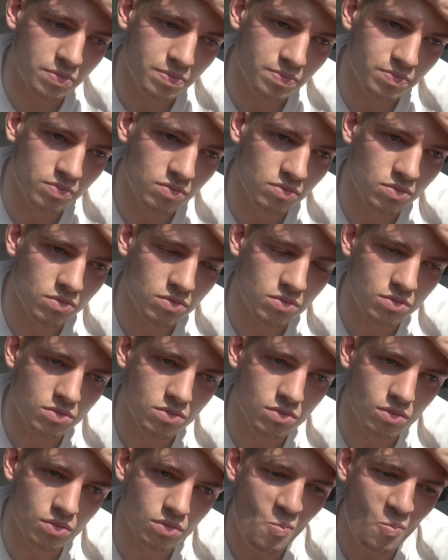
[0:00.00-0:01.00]

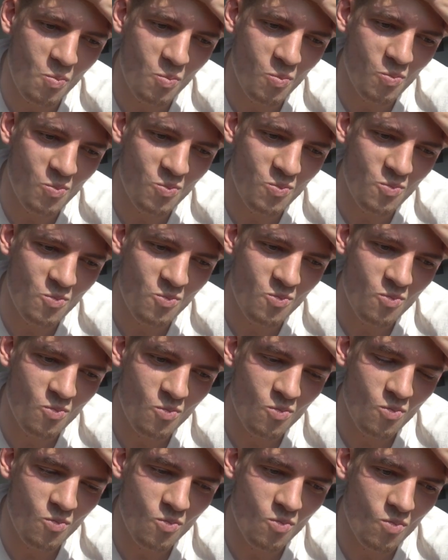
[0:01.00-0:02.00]
Then
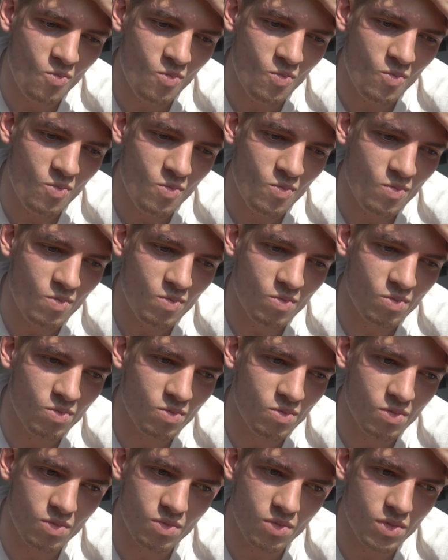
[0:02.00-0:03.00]
you can you not
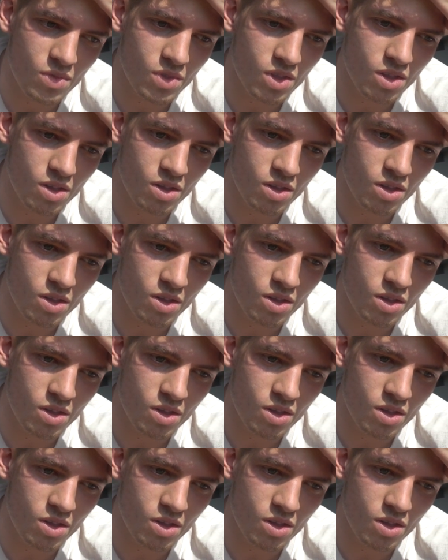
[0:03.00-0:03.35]
contact anyone.